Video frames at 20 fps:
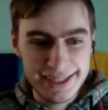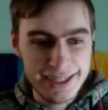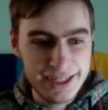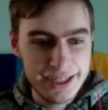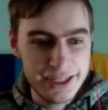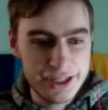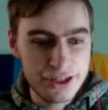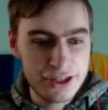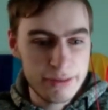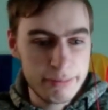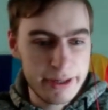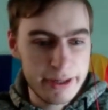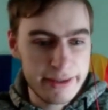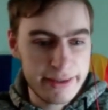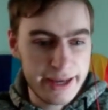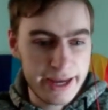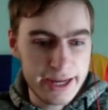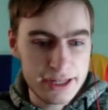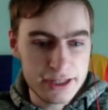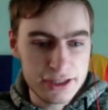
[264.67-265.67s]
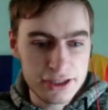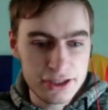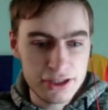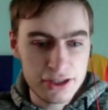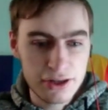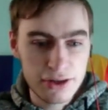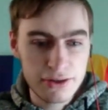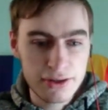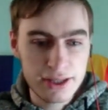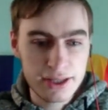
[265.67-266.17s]
it could be that,
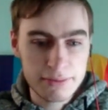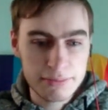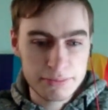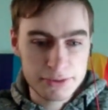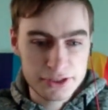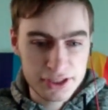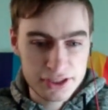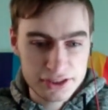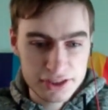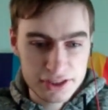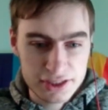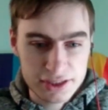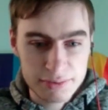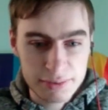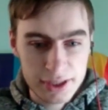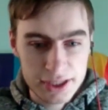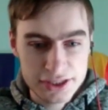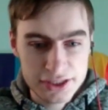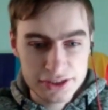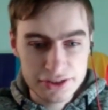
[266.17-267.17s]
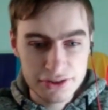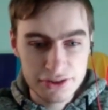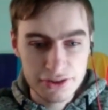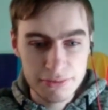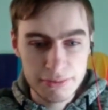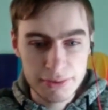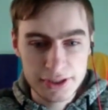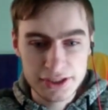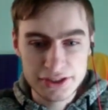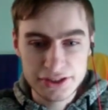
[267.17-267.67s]
the position is
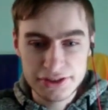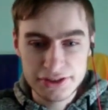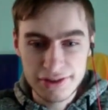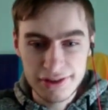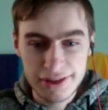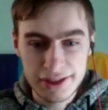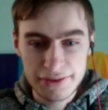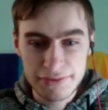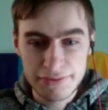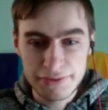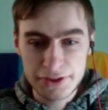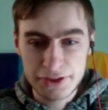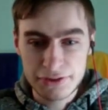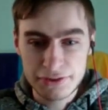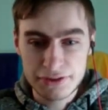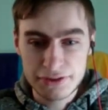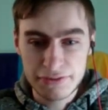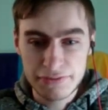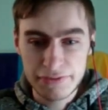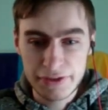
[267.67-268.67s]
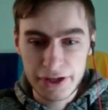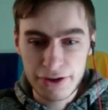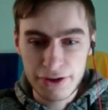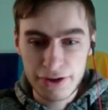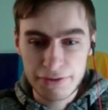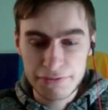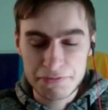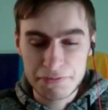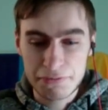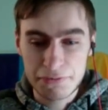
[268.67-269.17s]
+2, but it's too difficult to figure
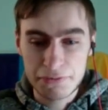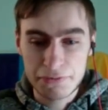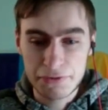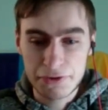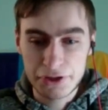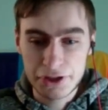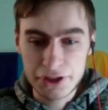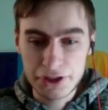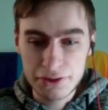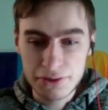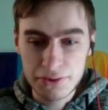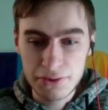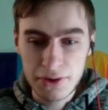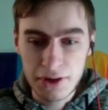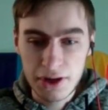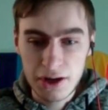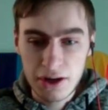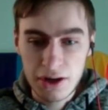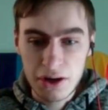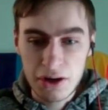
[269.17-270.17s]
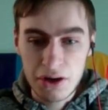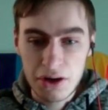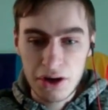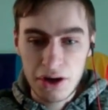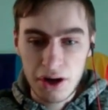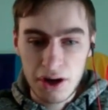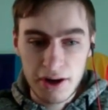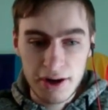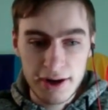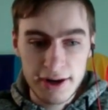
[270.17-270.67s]
out for you
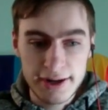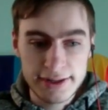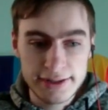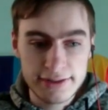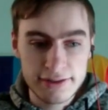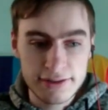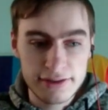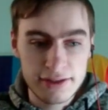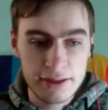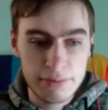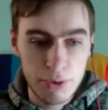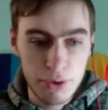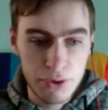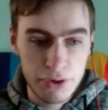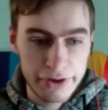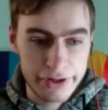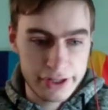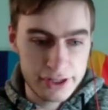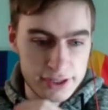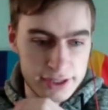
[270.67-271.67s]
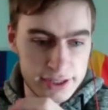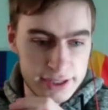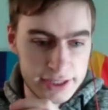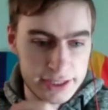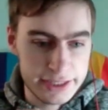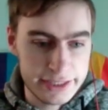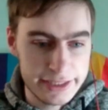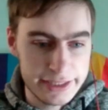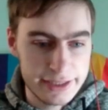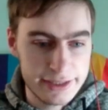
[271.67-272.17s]
on the board.
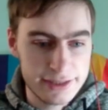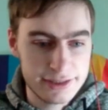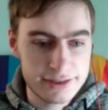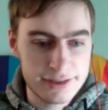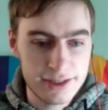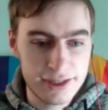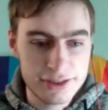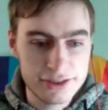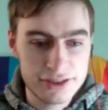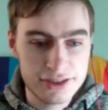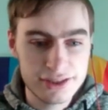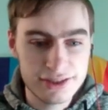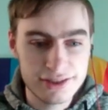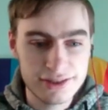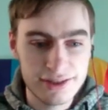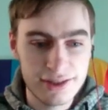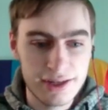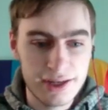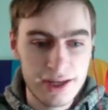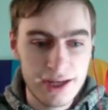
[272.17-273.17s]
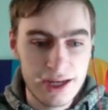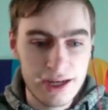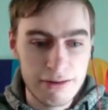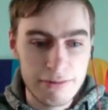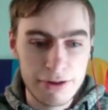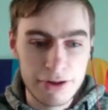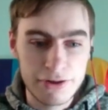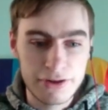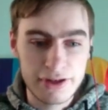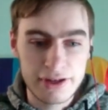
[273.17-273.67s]
It's not just
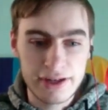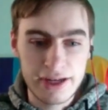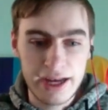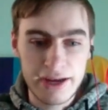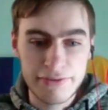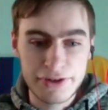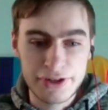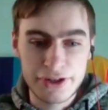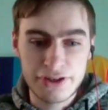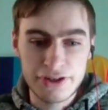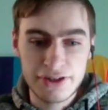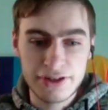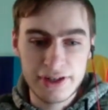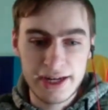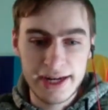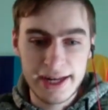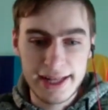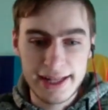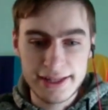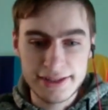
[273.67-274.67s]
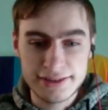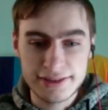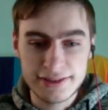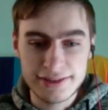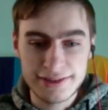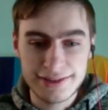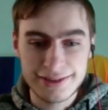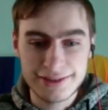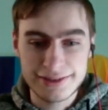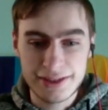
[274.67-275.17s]
about having good
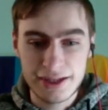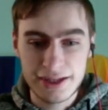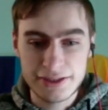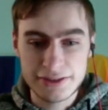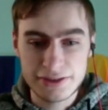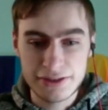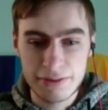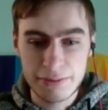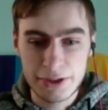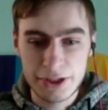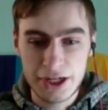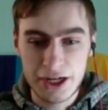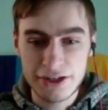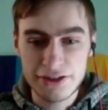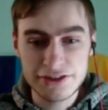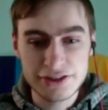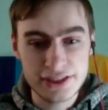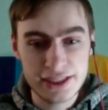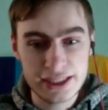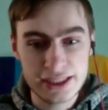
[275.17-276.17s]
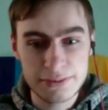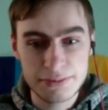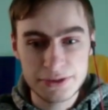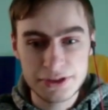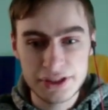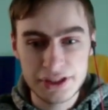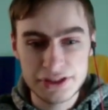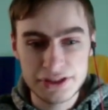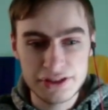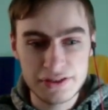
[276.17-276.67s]
analysis, it's also about understanding the
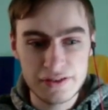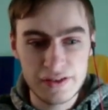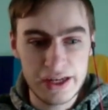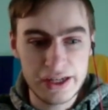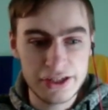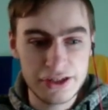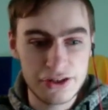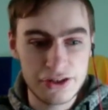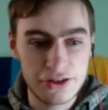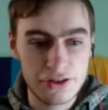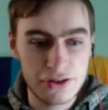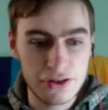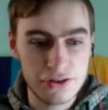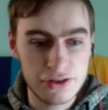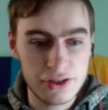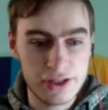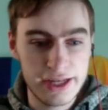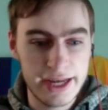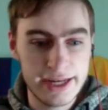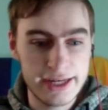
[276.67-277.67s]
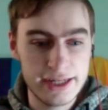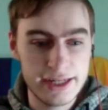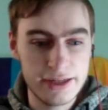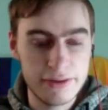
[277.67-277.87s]
position that you're looking at